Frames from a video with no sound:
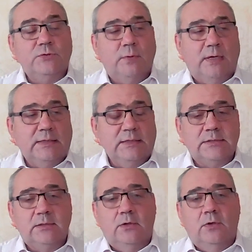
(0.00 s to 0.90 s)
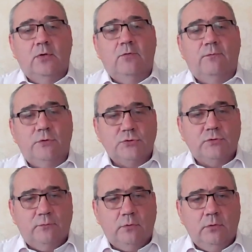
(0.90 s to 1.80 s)
first one is,
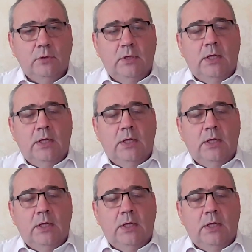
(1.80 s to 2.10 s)
first of all,